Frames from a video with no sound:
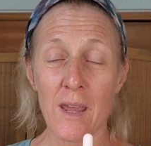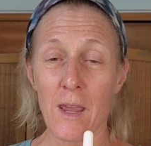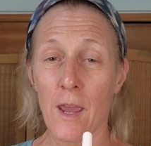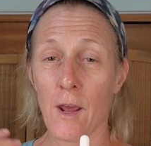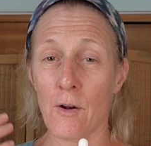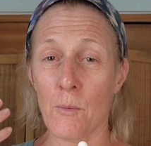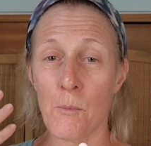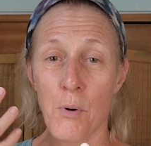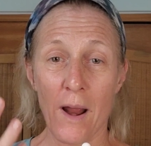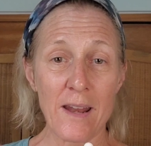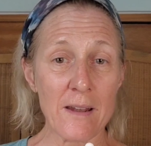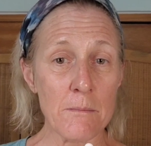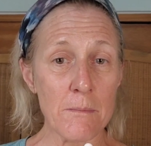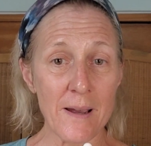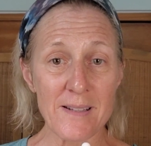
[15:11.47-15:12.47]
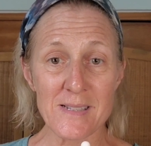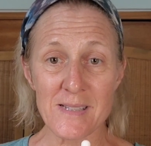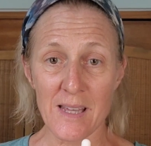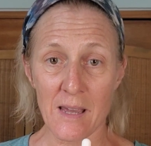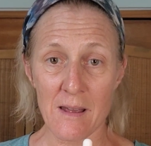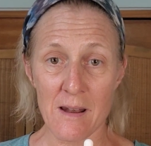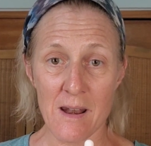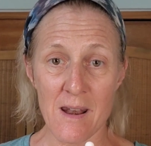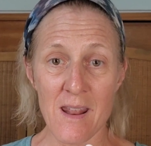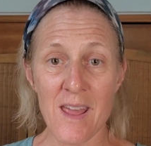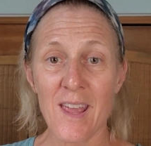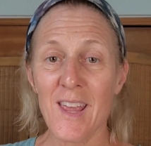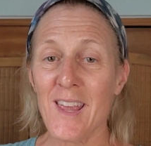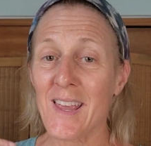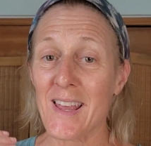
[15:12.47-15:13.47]
It'll brighten my skin.
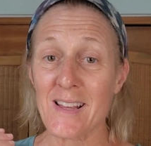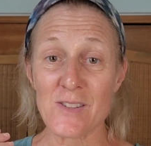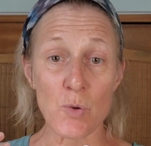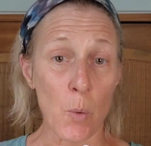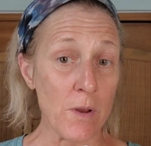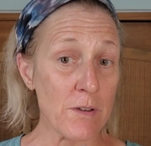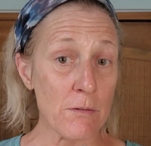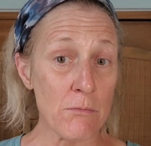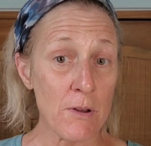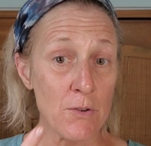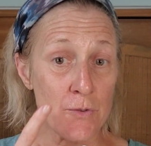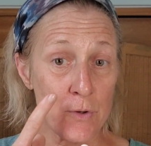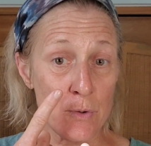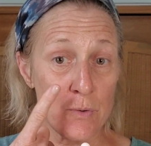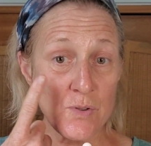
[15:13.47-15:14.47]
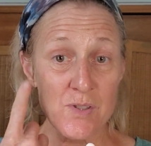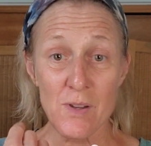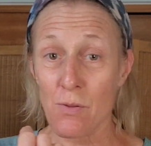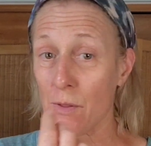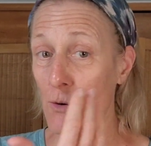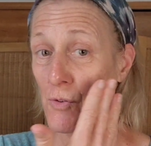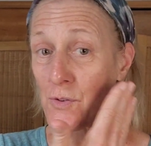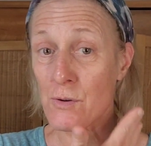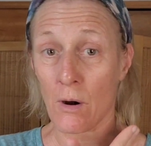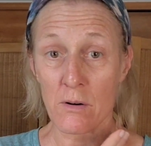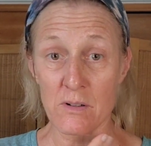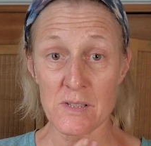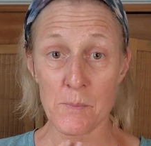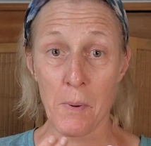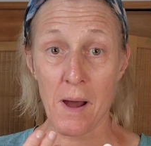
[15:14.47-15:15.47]
It's going to reduce those dark
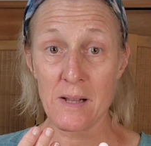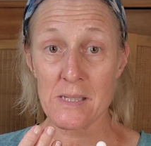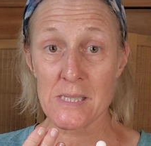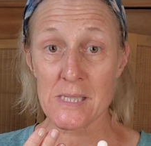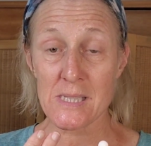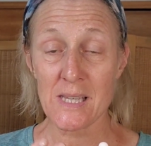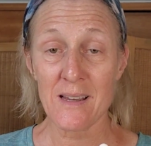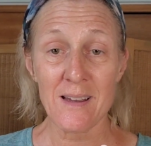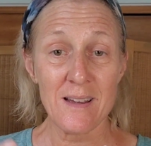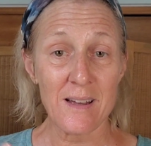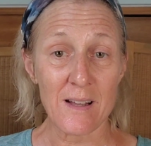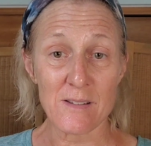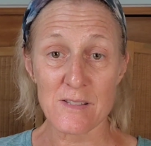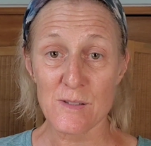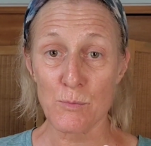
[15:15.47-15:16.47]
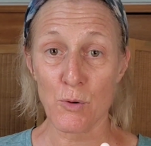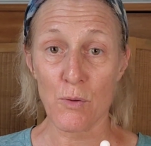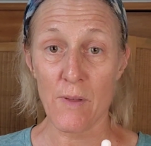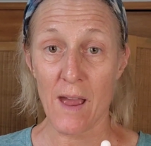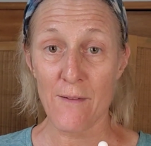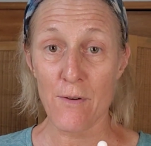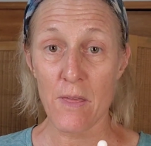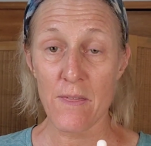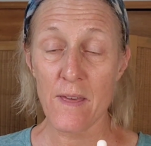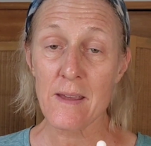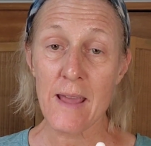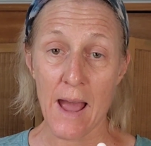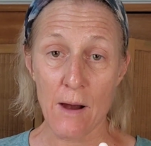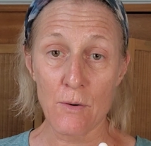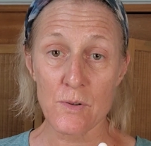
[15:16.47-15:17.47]
spots and smooth
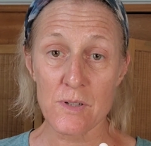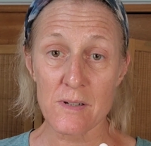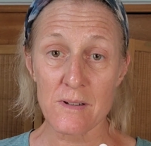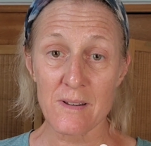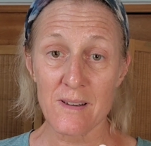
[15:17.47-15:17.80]
everything out